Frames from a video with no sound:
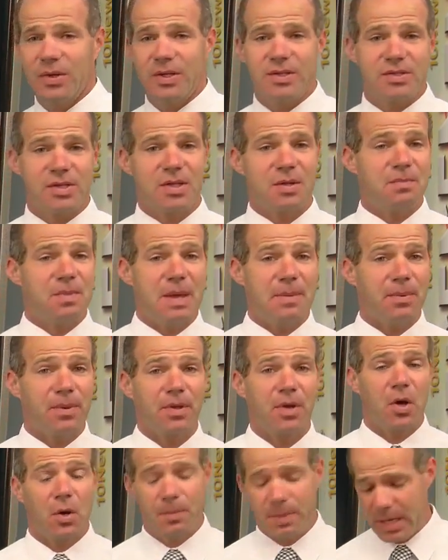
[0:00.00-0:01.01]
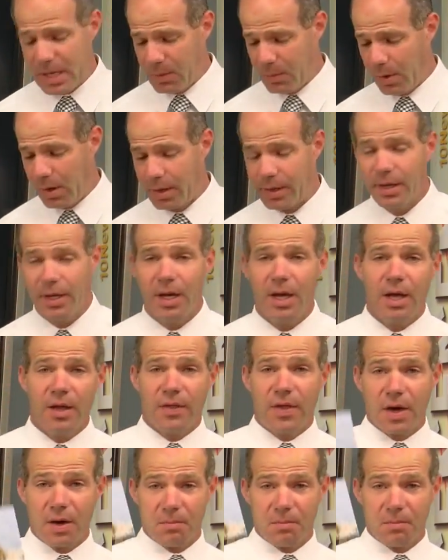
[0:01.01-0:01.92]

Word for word: And so the people in OB want their